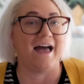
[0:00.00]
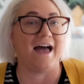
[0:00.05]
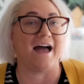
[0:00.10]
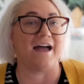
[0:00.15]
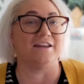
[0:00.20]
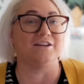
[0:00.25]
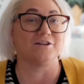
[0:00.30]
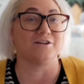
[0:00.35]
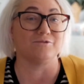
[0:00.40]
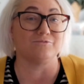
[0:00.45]

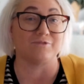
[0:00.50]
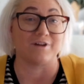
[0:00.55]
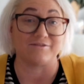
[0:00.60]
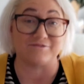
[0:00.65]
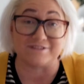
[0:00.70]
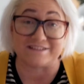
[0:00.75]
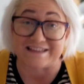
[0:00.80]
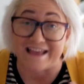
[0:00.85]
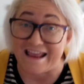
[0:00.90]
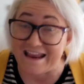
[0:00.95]
and you can
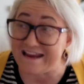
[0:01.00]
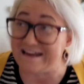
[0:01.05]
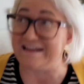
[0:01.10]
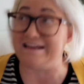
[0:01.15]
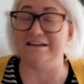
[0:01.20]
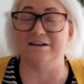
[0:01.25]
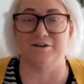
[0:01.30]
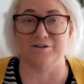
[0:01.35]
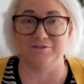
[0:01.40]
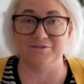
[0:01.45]
reference any
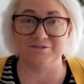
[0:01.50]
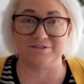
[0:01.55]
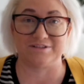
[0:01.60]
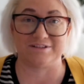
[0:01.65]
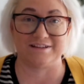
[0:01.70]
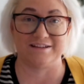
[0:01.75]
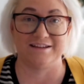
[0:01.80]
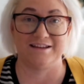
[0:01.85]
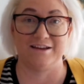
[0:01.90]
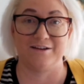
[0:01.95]
notes